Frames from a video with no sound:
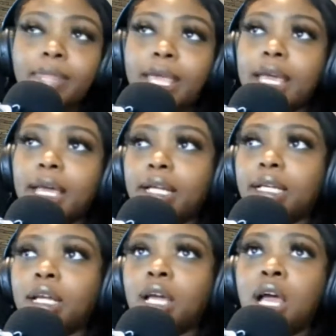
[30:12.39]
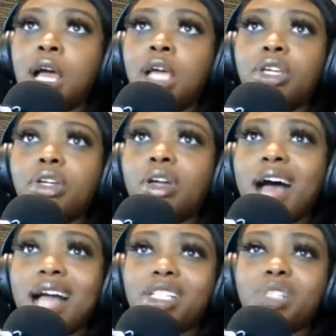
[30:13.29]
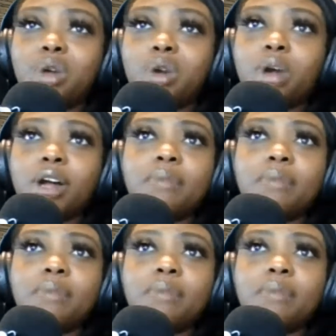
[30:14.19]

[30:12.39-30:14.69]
And, I just want to work on